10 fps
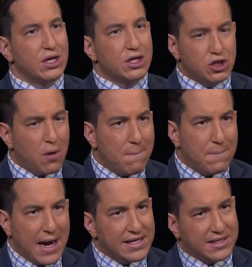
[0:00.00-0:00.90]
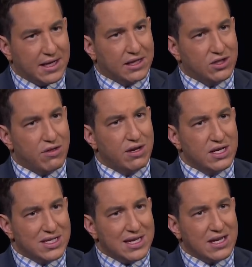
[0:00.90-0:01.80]
so basic to the
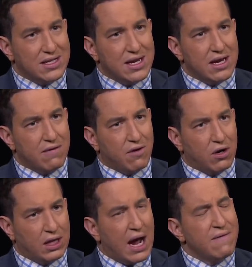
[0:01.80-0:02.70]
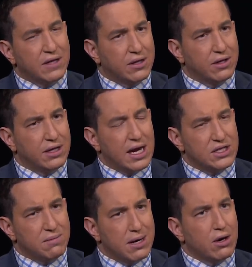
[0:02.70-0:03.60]
necessity of our livelihood
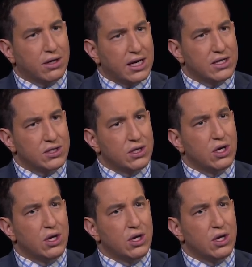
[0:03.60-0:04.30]
as Americans